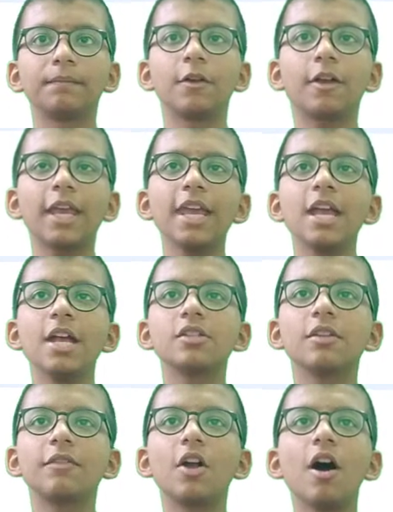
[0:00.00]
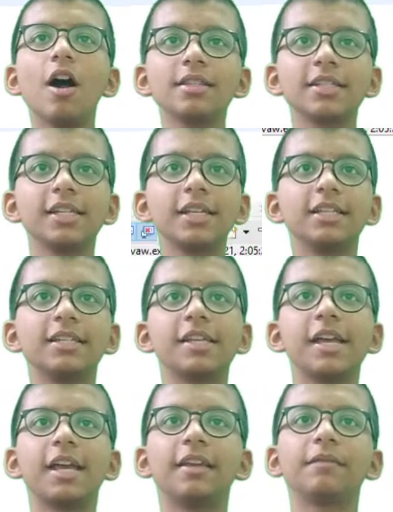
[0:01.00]
Okay, so we got
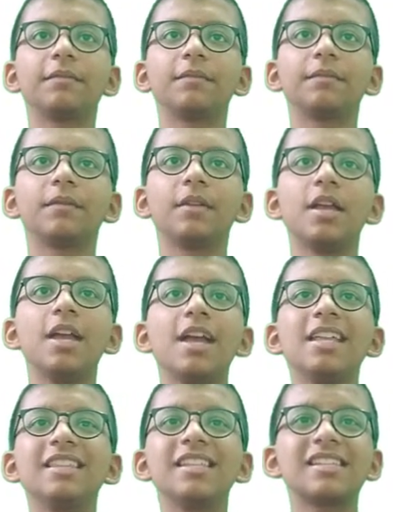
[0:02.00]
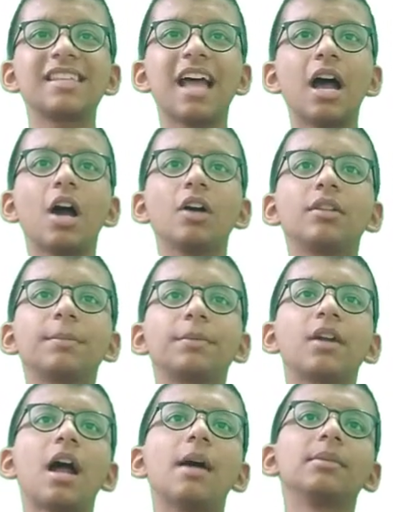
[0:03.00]
10. This is how the
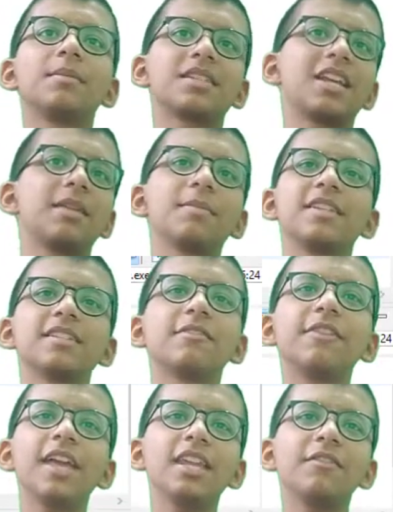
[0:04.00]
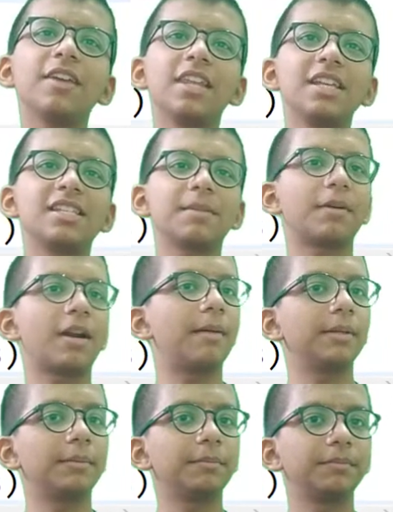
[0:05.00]
problem statement is. A very easy
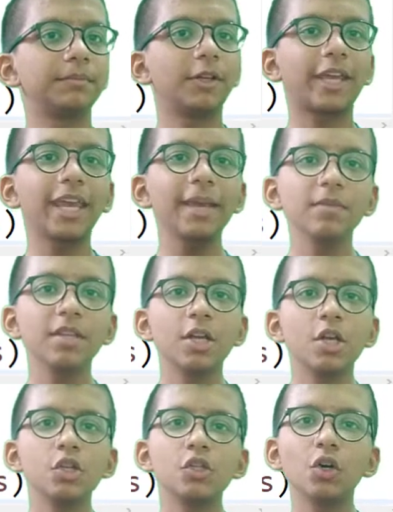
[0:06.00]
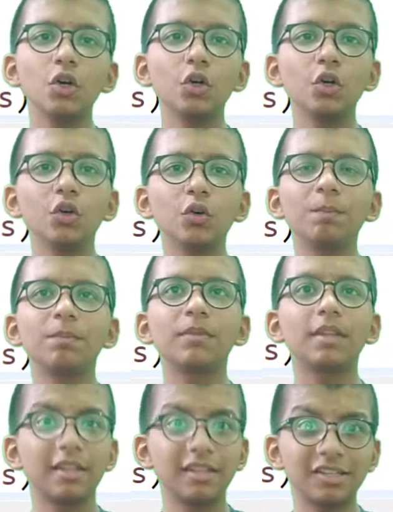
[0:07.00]
problem. Okay, so
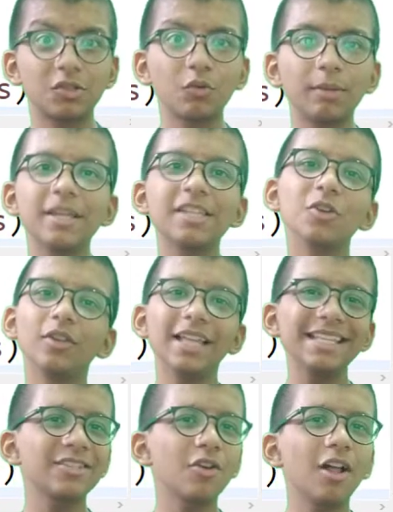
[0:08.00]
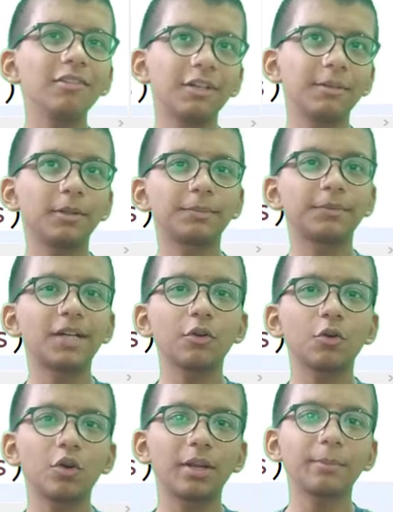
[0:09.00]
this is 12 minutes, so let's solve one more coding